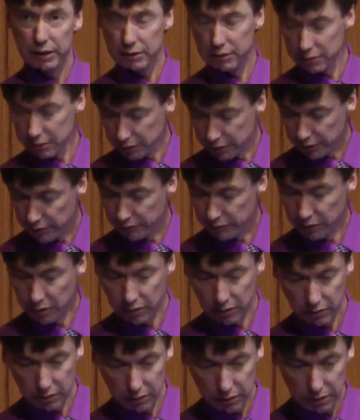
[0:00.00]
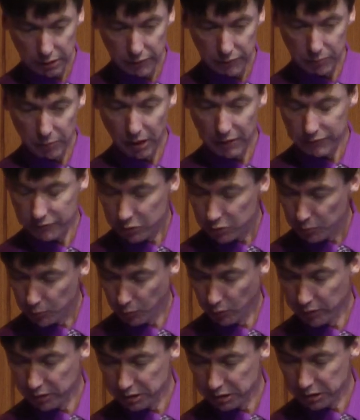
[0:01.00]
can give my
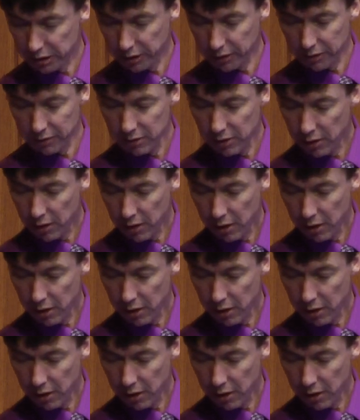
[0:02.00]
viewpoints here.